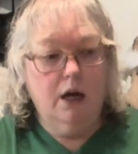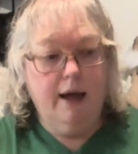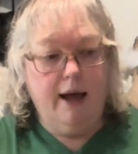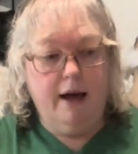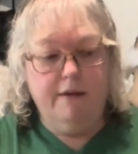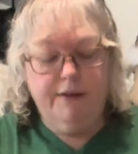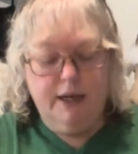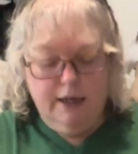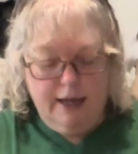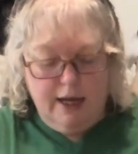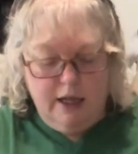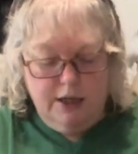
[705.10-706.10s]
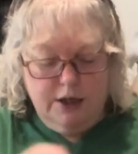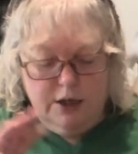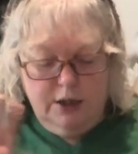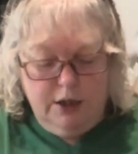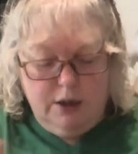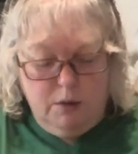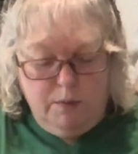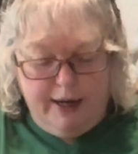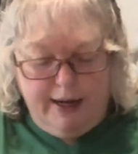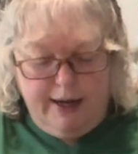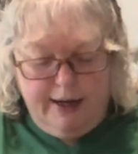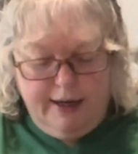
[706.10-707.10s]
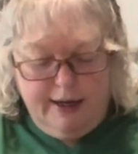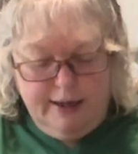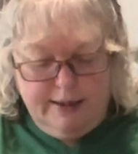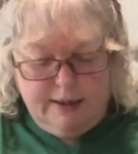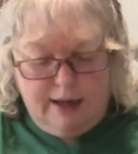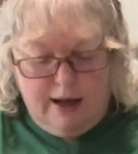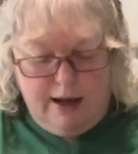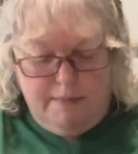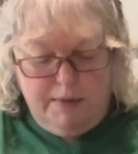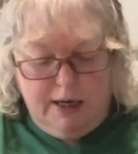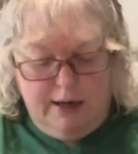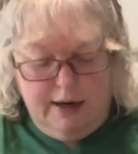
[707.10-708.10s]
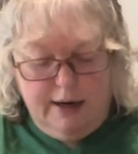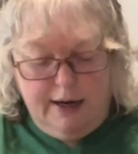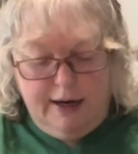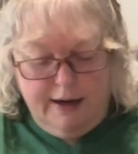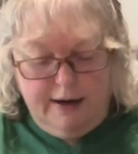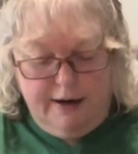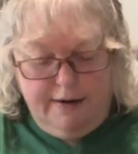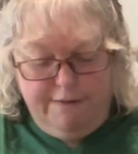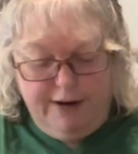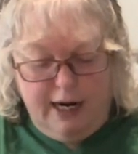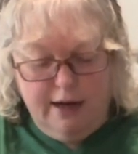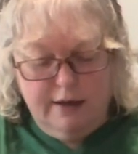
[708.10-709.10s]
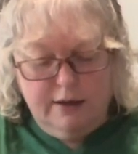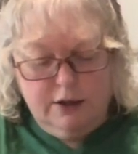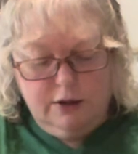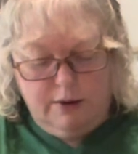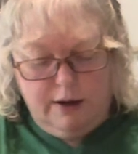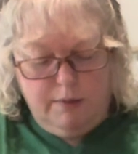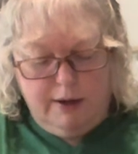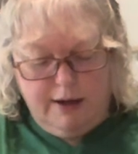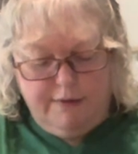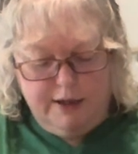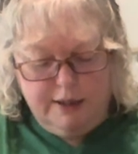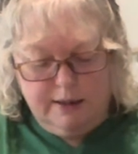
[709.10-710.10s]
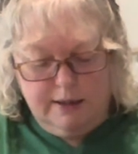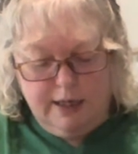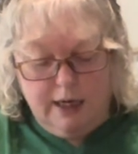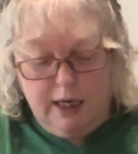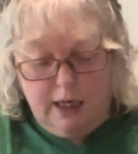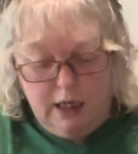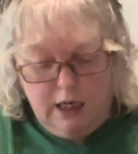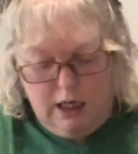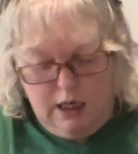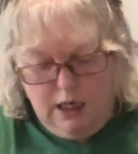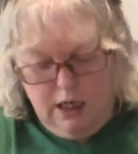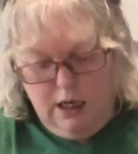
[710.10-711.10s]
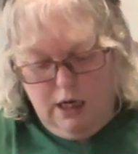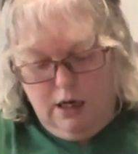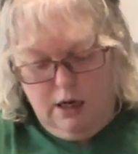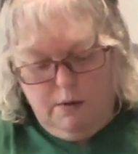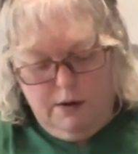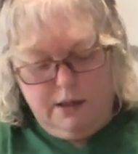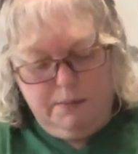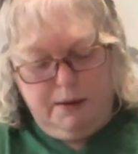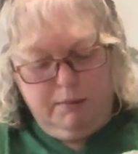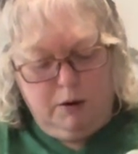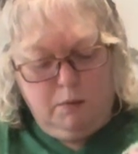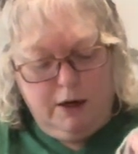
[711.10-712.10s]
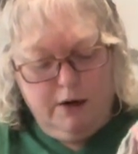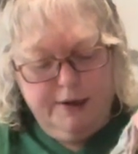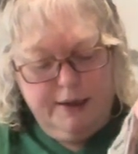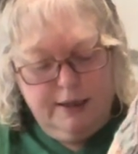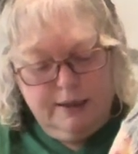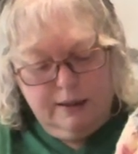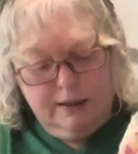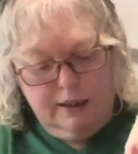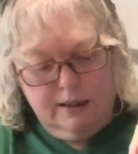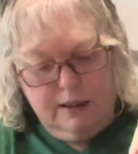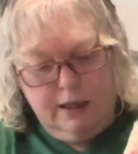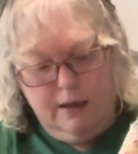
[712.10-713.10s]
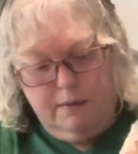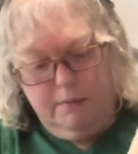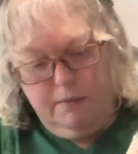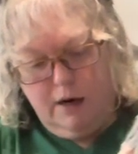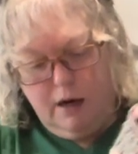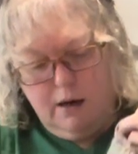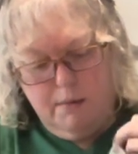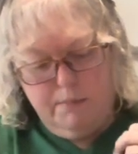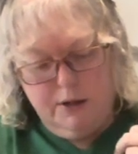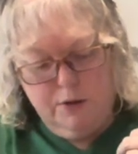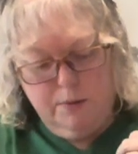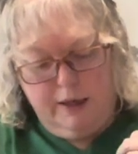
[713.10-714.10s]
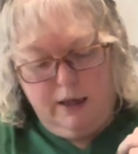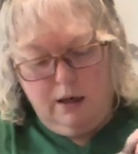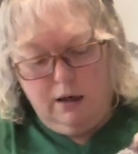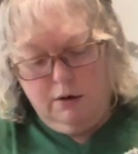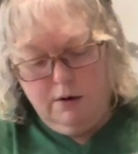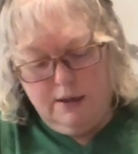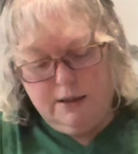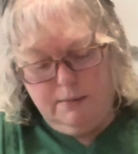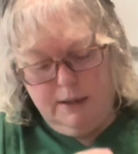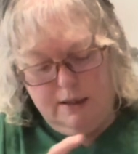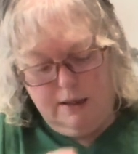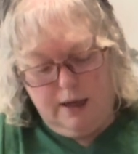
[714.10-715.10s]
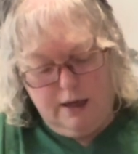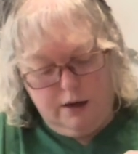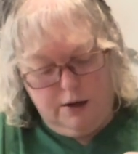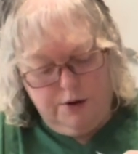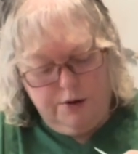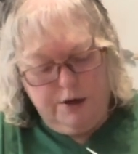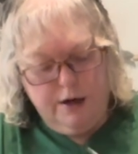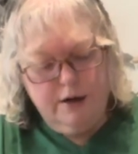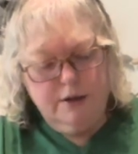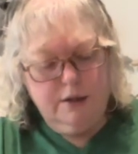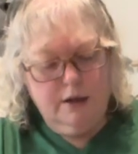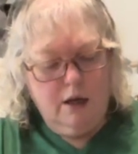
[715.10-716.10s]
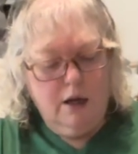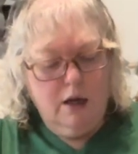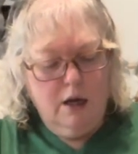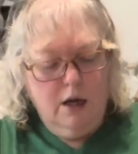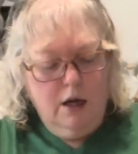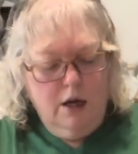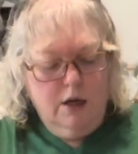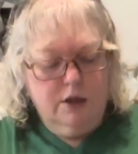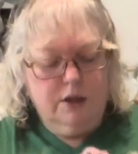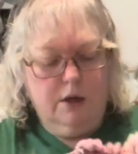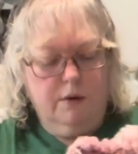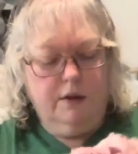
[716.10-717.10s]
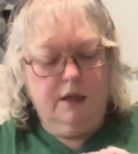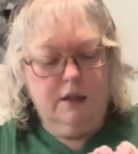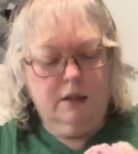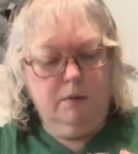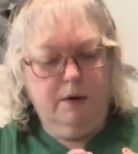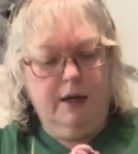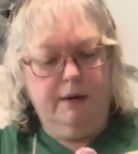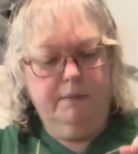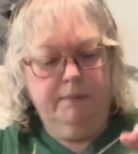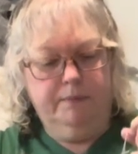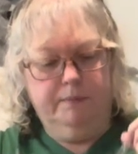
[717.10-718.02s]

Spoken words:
Advent Calendar, look away because I'm knitting in advance, so I will have this done. I want to be able to wear it this season between Christmas and New Year's. So this one